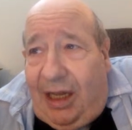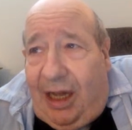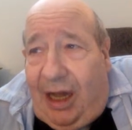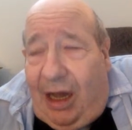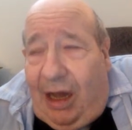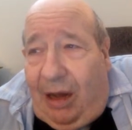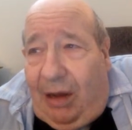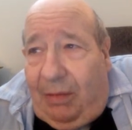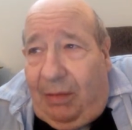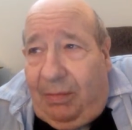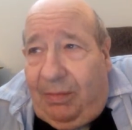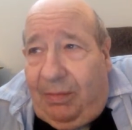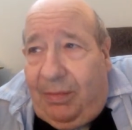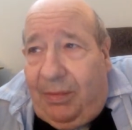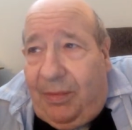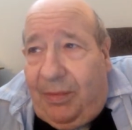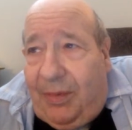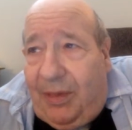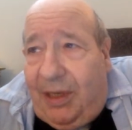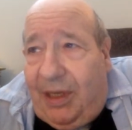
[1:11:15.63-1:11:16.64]
Um,
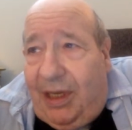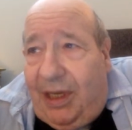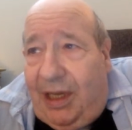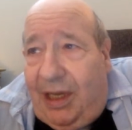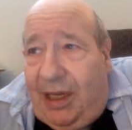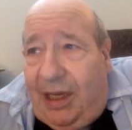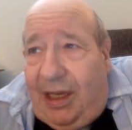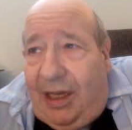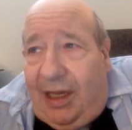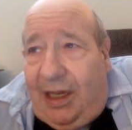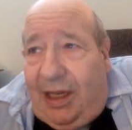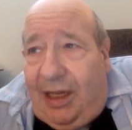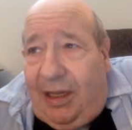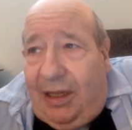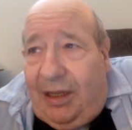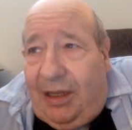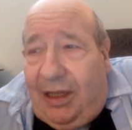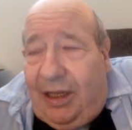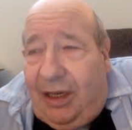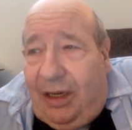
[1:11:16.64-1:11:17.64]

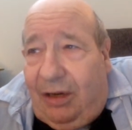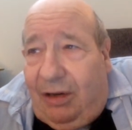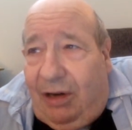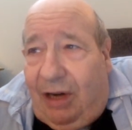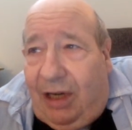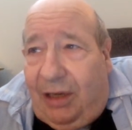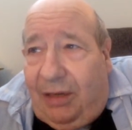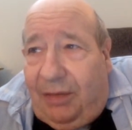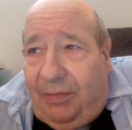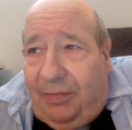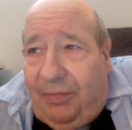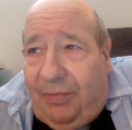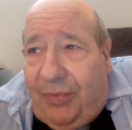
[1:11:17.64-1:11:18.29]
there,